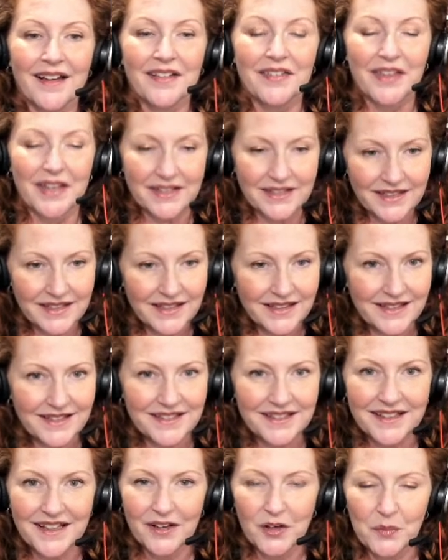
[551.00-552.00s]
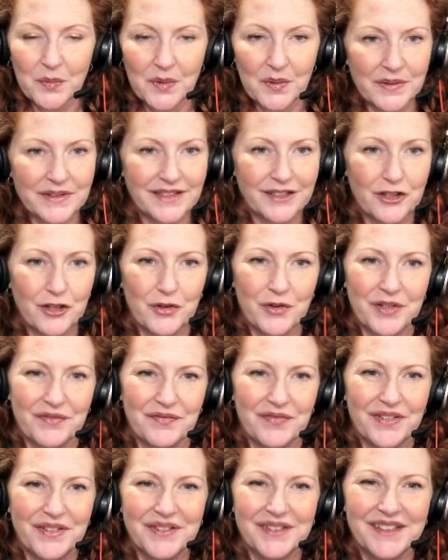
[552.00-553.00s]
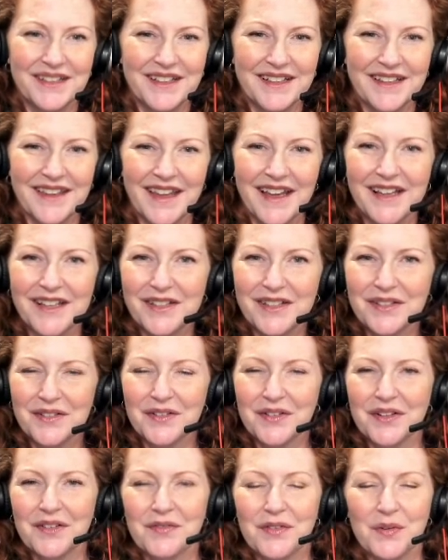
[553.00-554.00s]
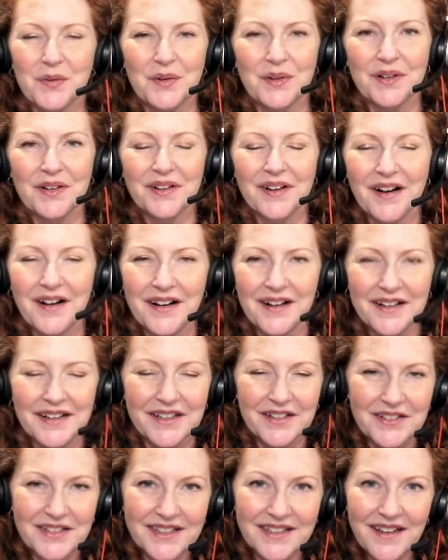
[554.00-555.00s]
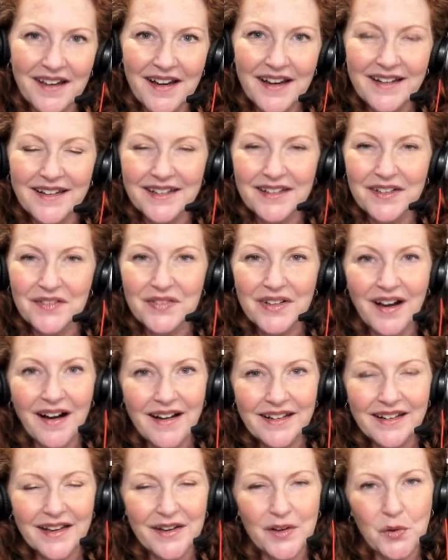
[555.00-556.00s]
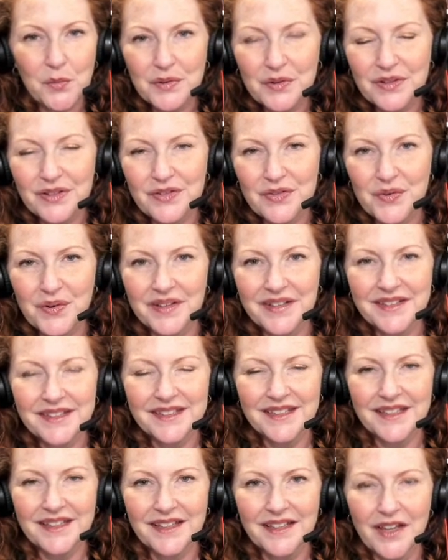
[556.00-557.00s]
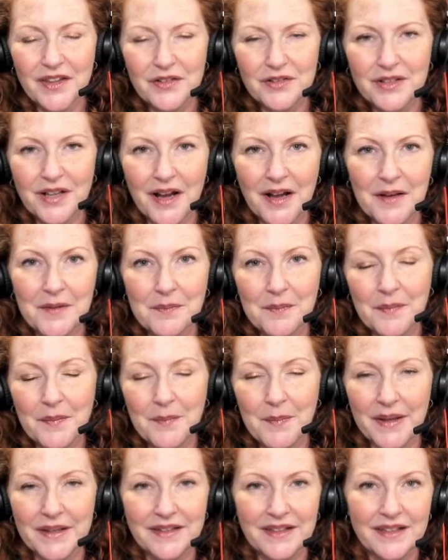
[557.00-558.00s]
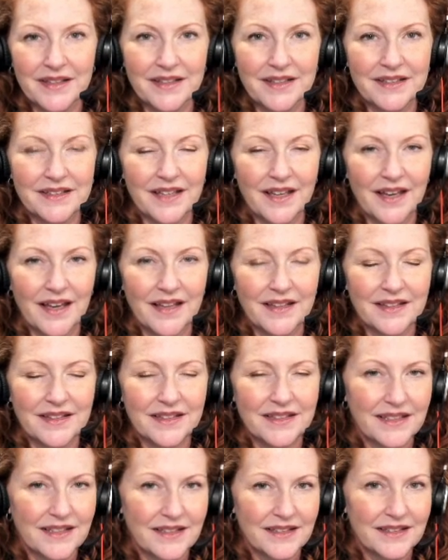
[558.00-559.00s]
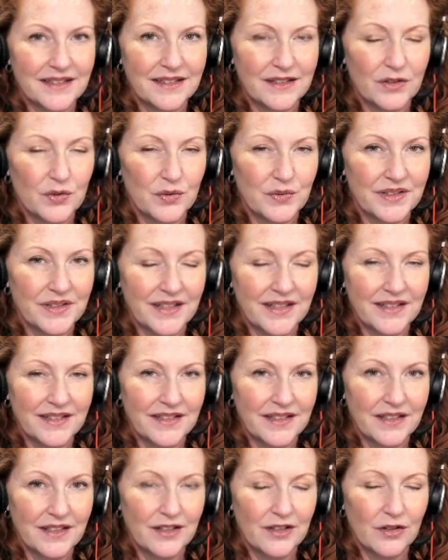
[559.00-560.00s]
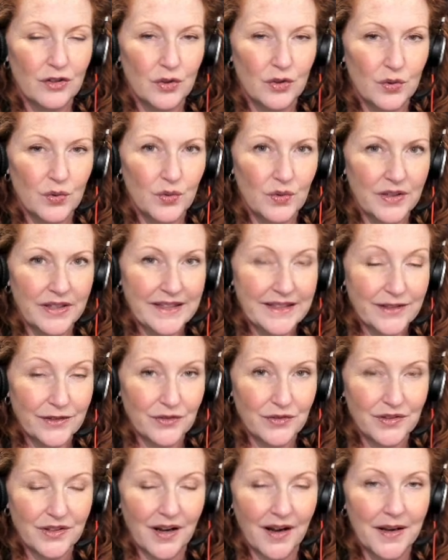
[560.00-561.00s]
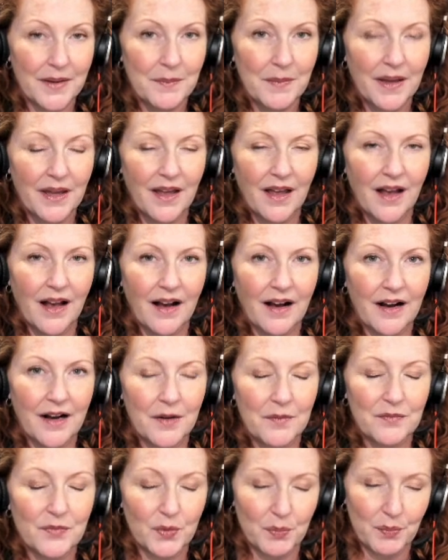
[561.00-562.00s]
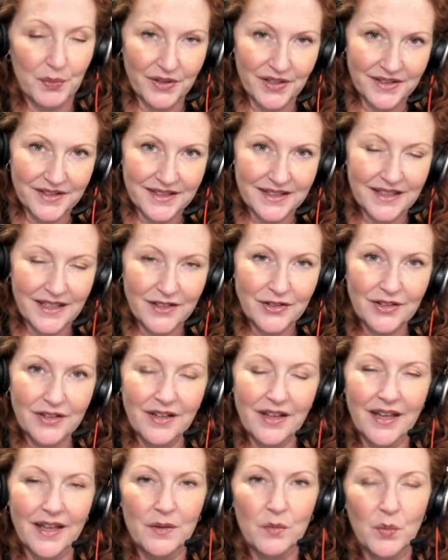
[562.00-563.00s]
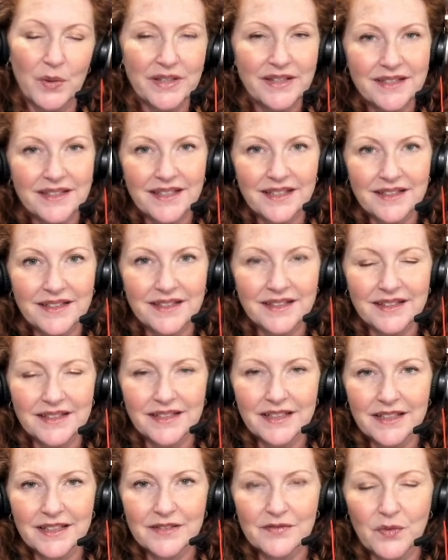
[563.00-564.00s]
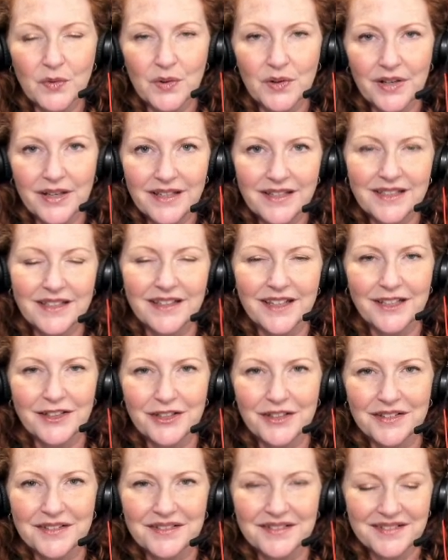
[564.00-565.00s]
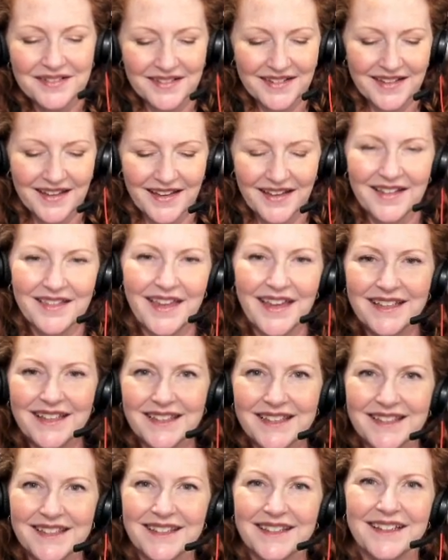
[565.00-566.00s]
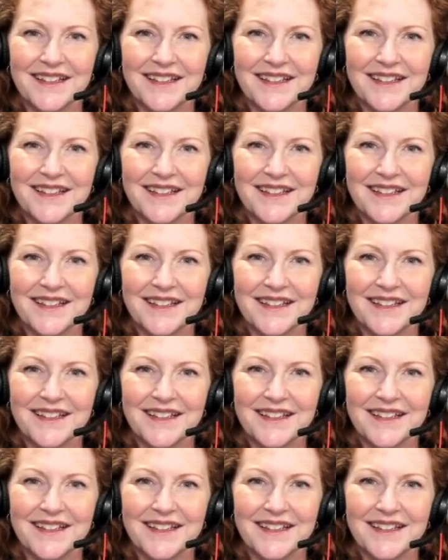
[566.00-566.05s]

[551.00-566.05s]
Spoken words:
That's it. I hope it wasn't too confusing. Thank you if you were here tonight. And if not, I hope you can join us another time. Mondays at 6, Tuesdays at noon Eastern Time for pronunciation, and Wednesdays at 6 for intonation. Thanks.